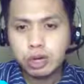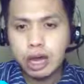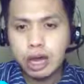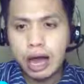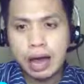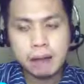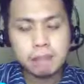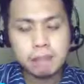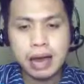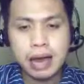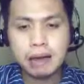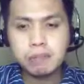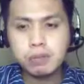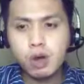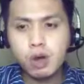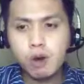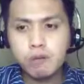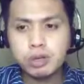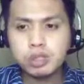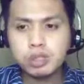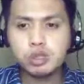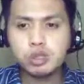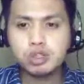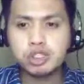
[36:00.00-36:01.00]
I'm
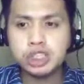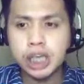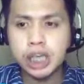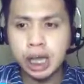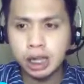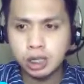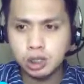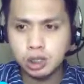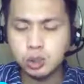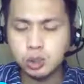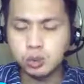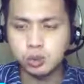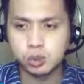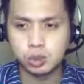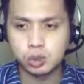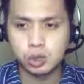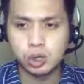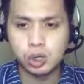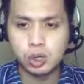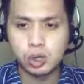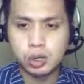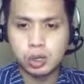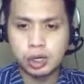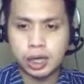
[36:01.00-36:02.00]
going to tell you,
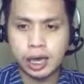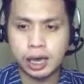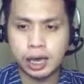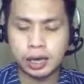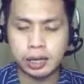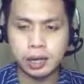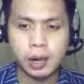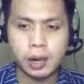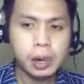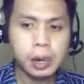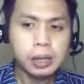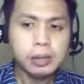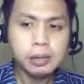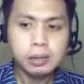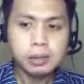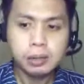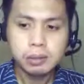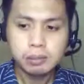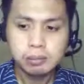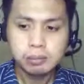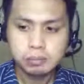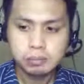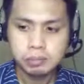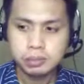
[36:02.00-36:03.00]
okay,
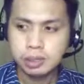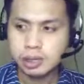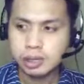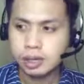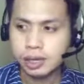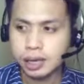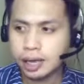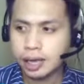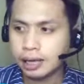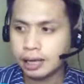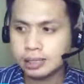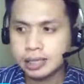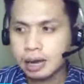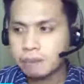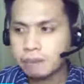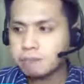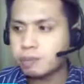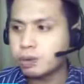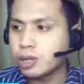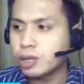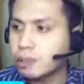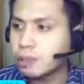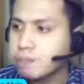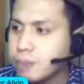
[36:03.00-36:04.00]
example,
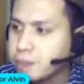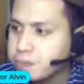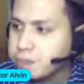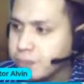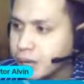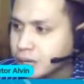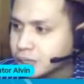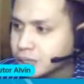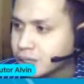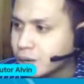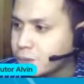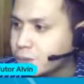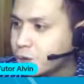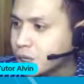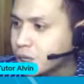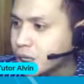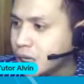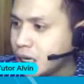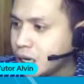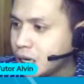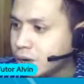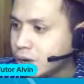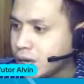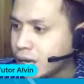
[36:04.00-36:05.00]
let me pick someone
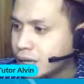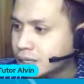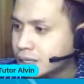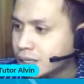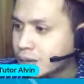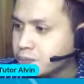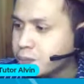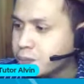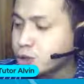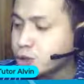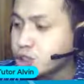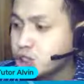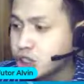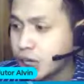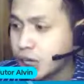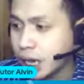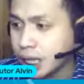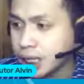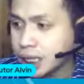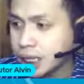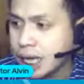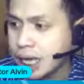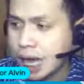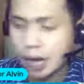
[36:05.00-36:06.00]
here. Example,
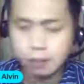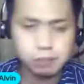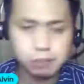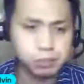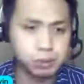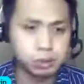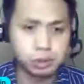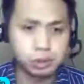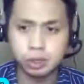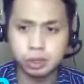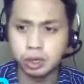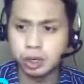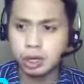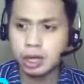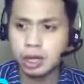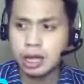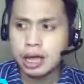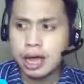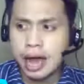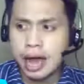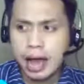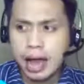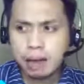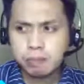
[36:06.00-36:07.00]
Jenny Yabut, no?
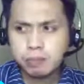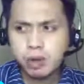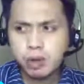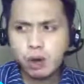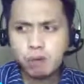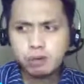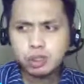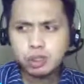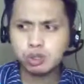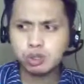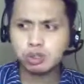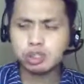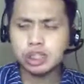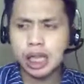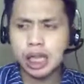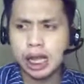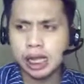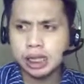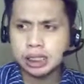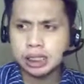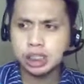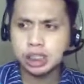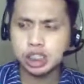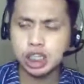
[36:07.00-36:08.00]
I'm going to tell
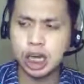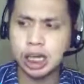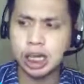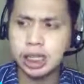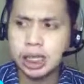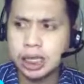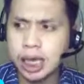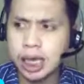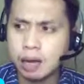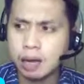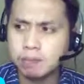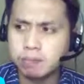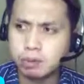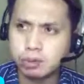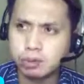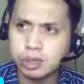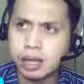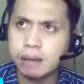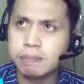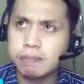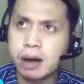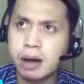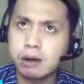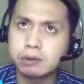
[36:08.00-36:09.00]
Jenny Yabut
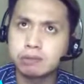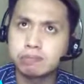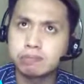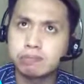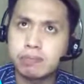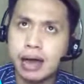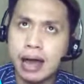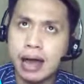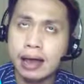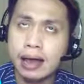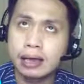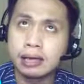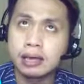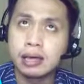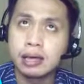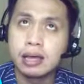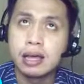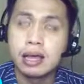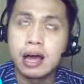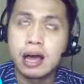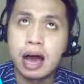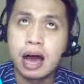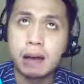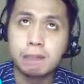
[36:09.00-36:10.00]
about my
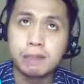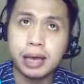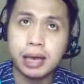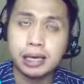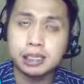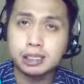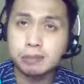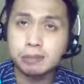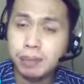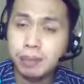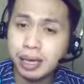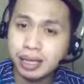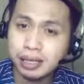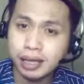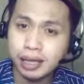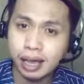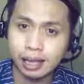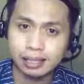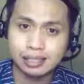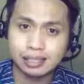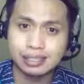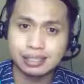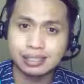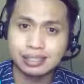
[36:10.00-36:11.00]

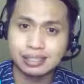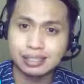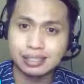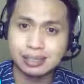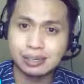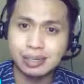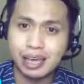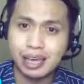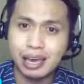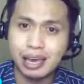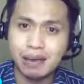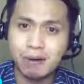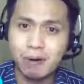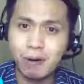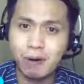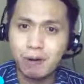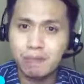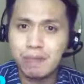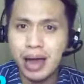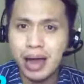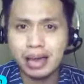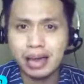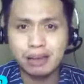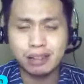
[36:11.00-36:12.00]
experience, okay, or
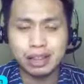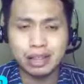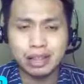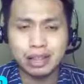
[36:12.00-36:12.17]
my